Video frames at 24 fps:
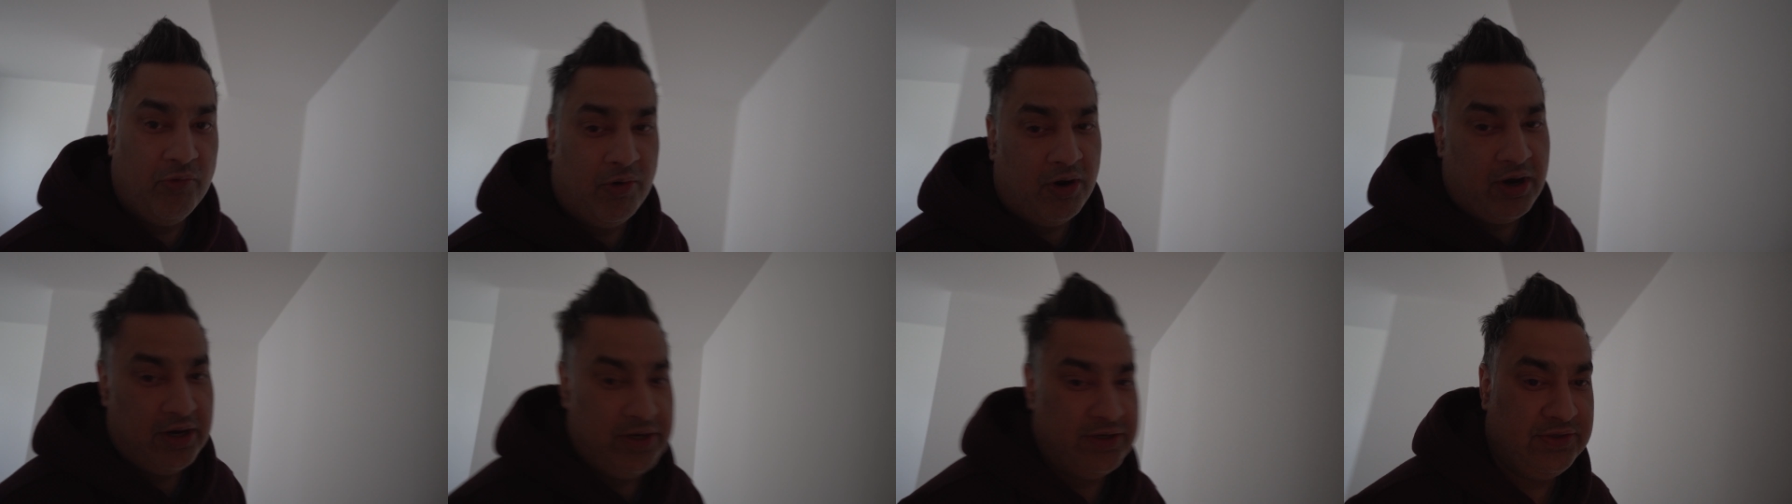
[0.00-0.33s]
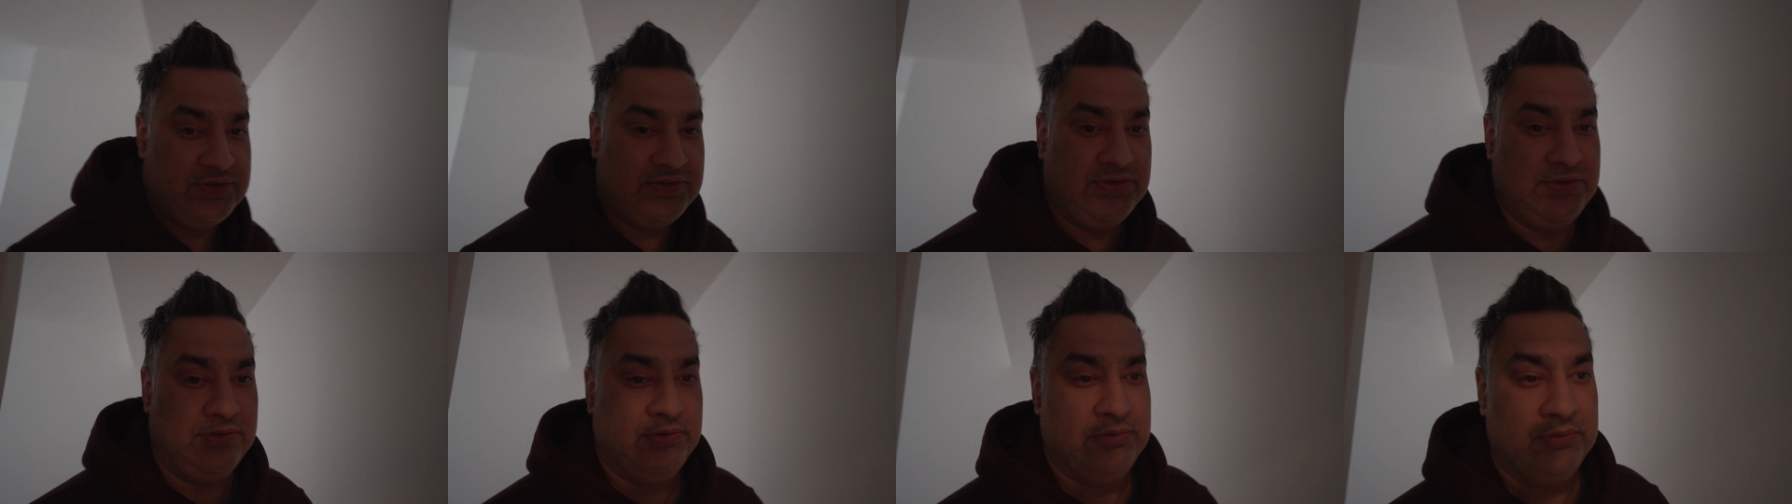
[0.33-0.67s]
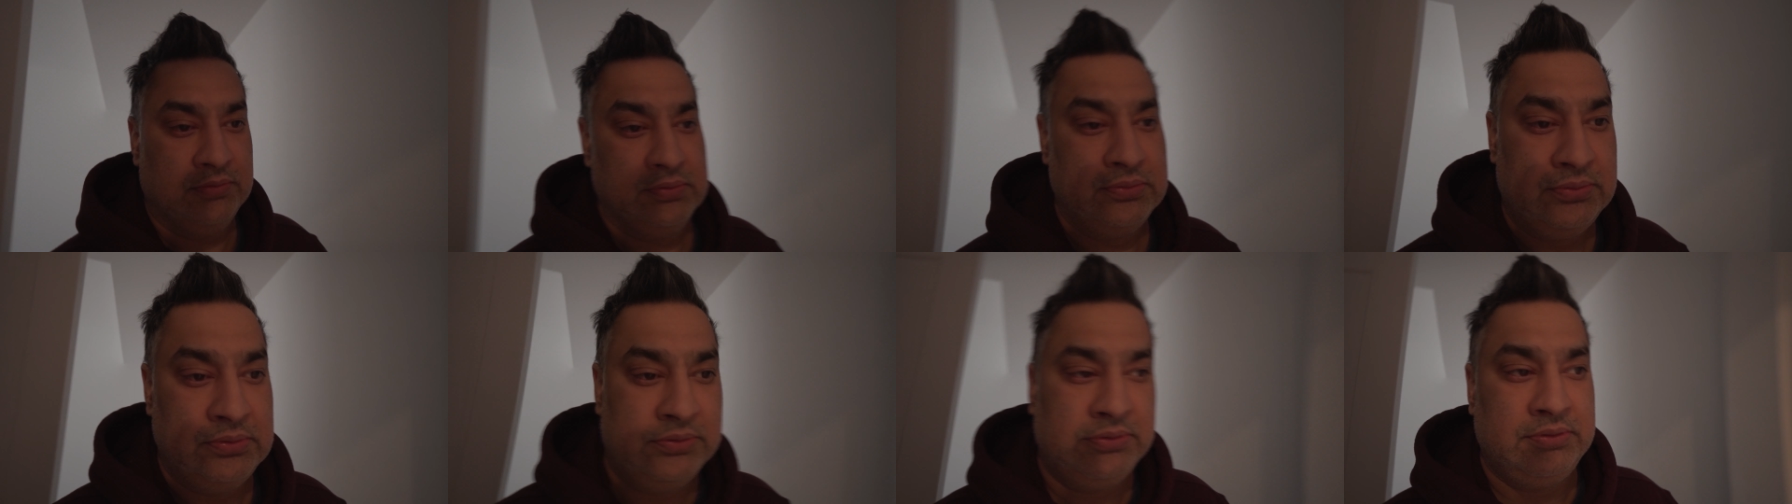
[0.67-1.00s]
you wanted
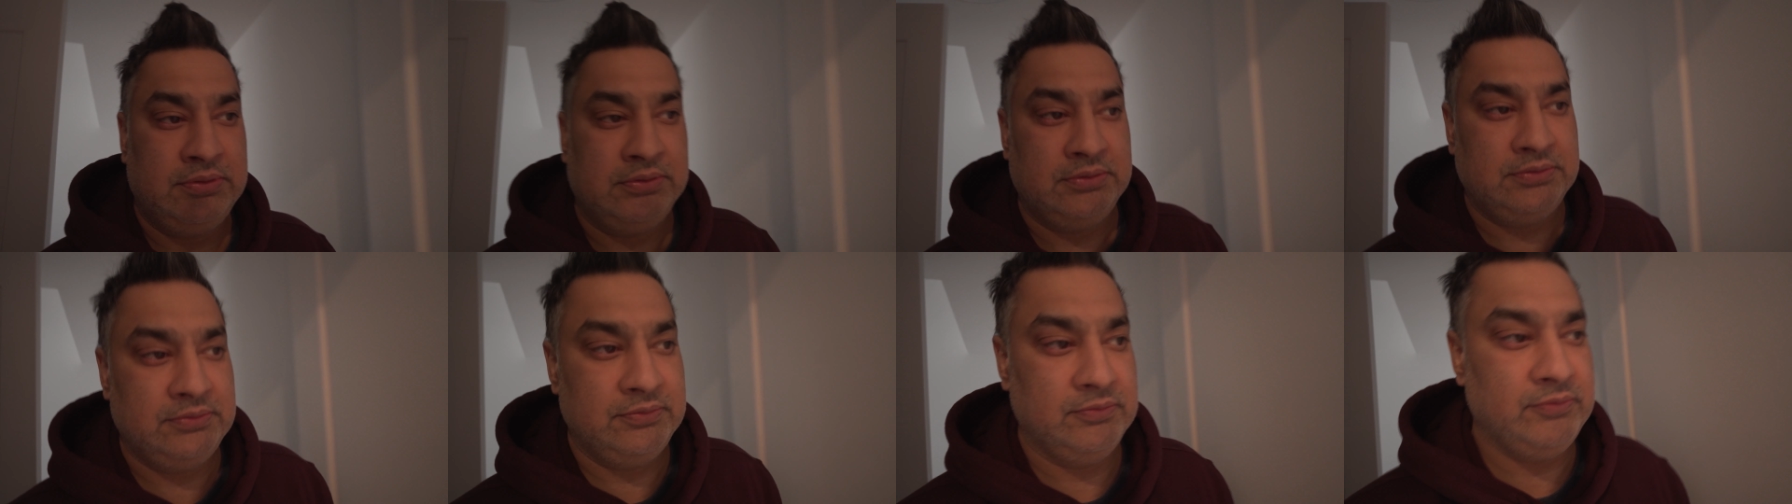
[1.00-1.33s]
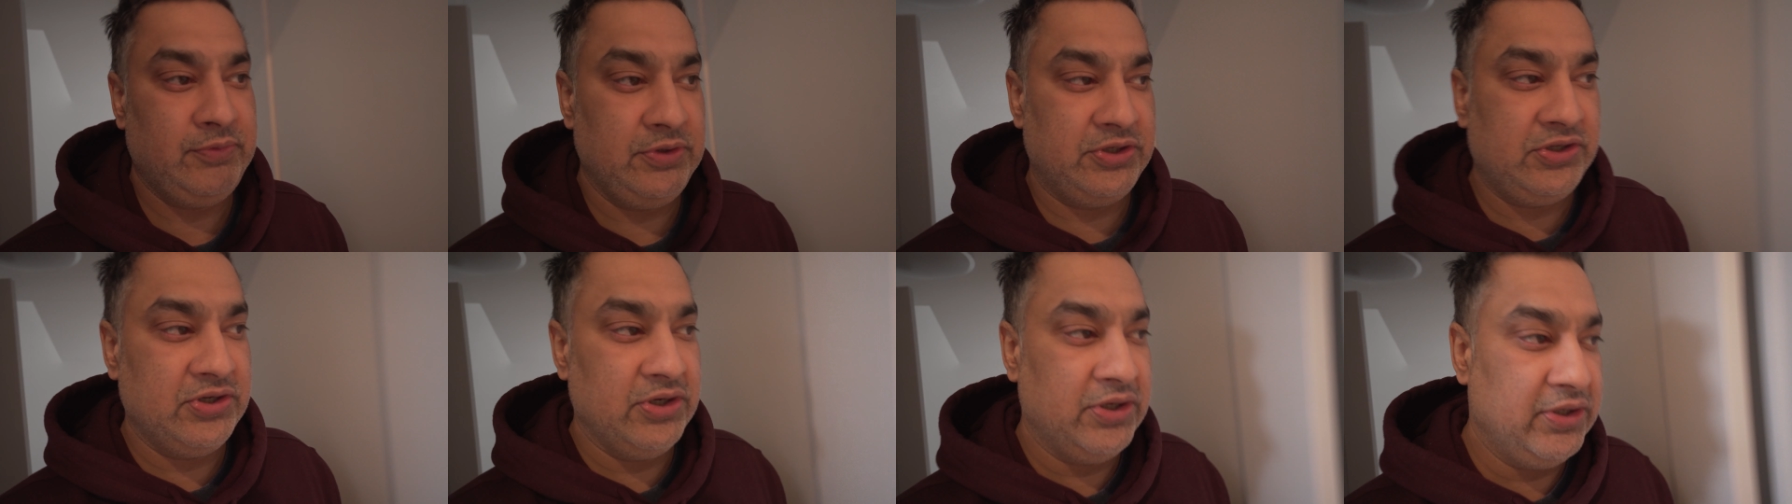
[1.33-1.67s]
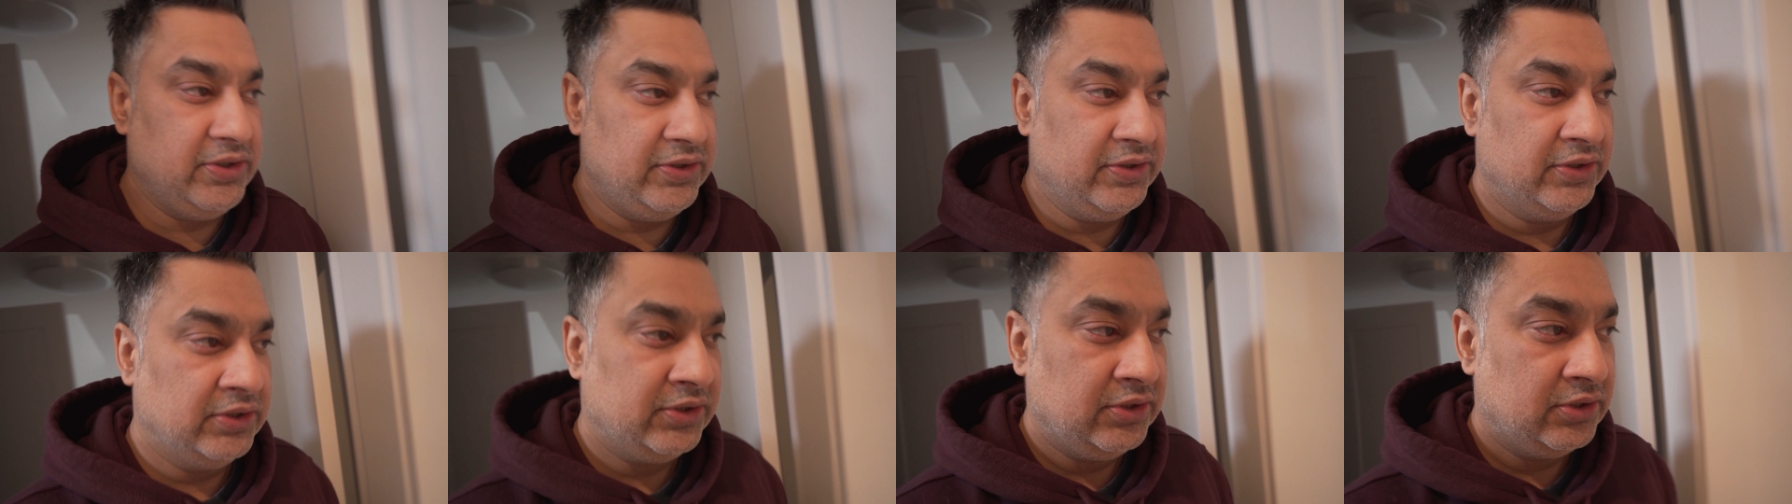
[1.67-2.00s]
to, we
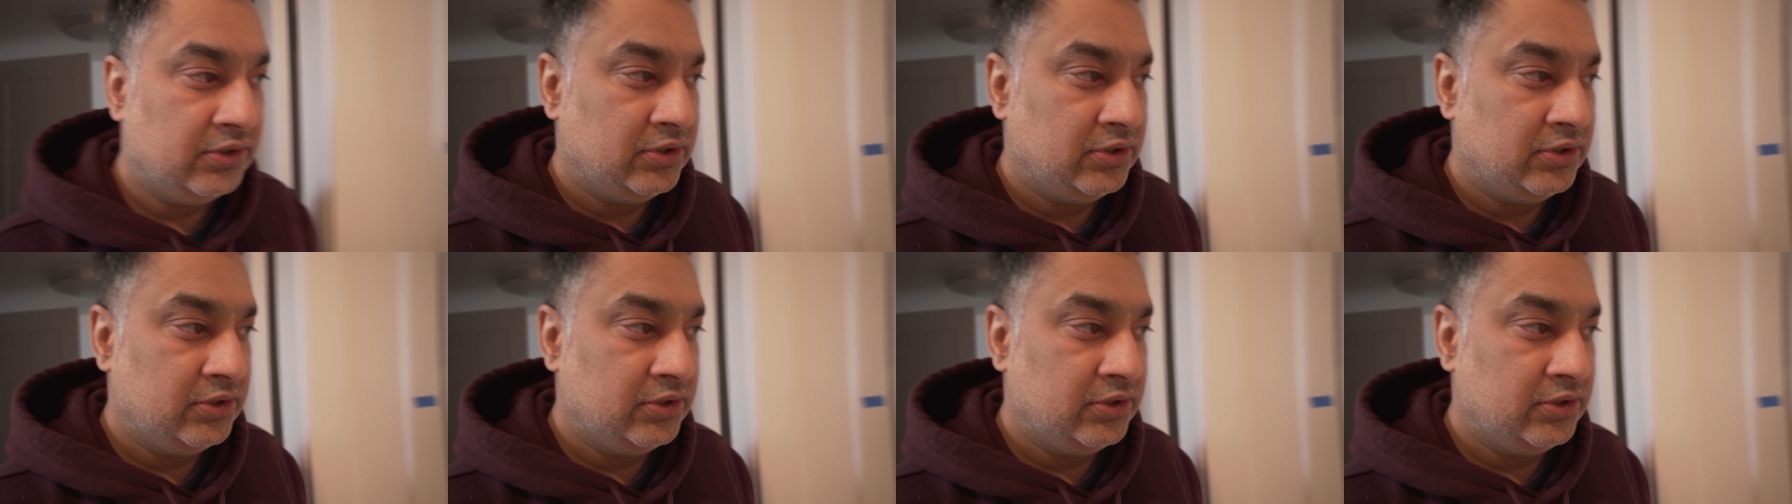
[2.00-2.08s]
could,